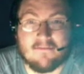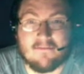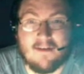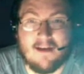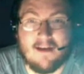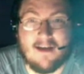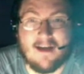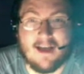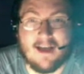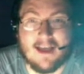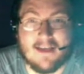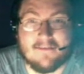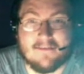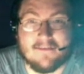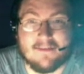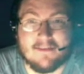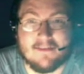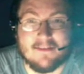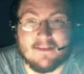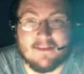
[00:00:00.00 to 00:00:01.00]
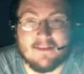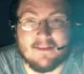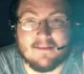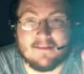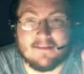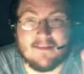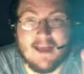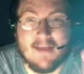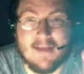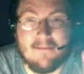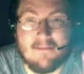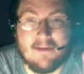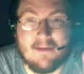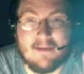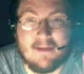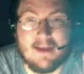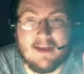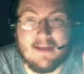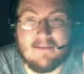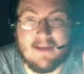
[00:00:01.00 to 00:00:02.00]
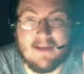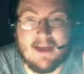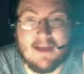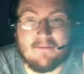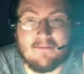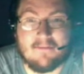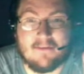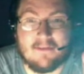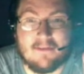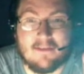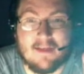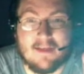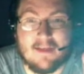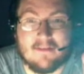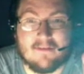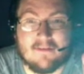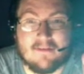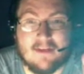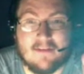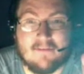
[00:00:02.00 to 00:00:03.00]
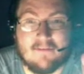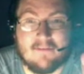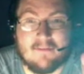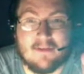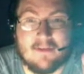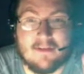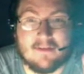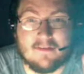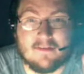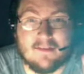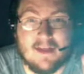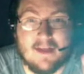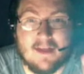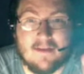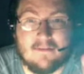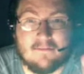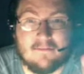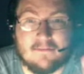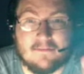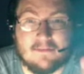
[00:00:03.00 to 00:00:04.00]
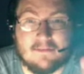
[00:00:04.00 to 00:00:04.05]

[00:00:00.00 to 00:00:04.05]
The same one that I've had for the last several months now.